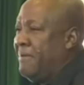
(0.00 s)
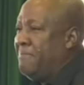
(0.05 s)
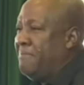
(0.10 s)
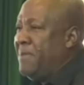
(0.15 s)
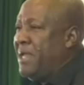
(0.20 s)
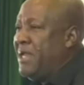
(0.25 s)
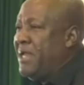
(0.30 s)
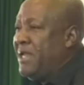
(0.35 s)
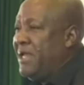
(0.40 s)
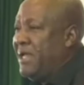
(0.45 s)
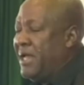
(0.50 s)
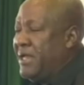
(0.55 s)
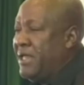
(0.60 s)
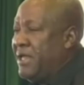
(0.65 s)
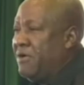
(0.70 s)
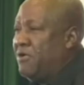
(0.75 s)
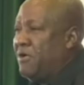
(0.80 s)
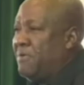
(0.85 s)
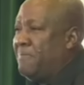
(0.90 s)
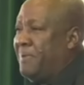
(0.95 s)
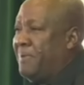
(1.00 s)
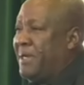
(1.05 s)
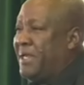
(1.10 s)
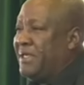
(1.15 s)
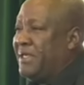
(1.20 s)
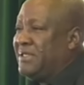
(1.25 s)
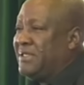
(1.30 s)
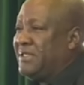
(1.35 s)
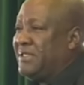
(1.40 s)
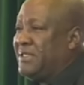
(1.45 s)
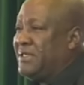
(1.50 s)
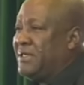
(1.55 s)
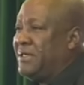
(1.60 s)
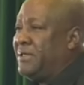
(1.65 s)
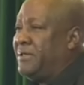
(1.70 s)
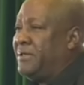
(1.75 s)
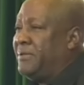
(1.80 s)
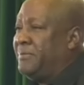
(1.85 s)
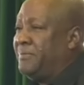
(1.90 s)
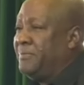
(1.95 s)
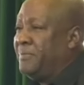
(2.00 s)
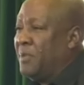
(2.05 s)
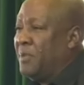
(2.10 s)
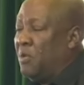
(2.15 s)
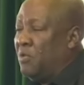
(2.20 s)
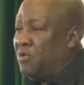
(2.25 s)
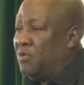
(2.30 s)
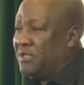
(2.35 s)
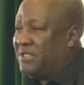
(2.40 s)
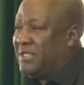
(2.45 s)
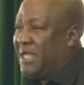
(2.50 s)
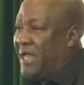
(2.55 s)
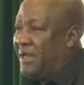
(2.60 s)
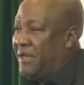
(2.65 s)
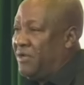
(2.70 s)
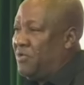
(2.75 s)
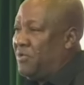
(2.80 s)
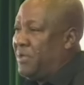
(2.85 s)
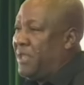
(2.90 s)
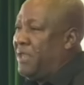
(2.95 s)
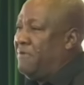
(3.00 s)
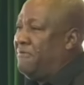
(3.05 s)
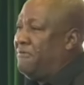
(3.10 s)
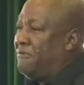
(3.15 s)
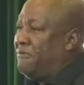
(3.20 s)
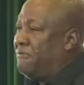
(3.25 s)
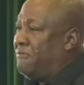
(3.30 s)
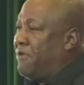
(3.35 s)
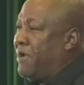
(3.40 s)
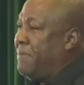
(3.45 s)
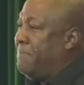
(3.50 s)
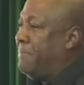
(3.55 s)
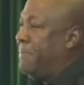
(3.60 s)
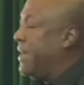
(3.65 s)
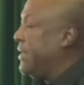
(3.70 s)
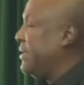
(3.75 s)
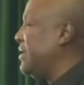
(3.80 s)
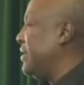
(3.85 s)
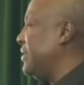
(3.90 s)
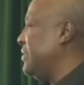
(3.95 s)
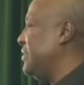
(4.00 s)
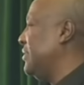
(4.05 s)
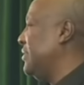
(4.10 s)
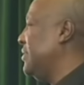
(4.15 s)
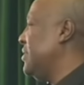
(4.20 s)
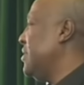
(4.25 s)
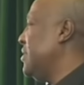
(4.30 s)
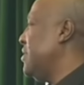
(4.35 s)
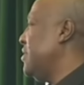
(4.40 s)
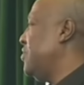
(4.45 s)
Many Ghanaian companies still will start looking for foreign partners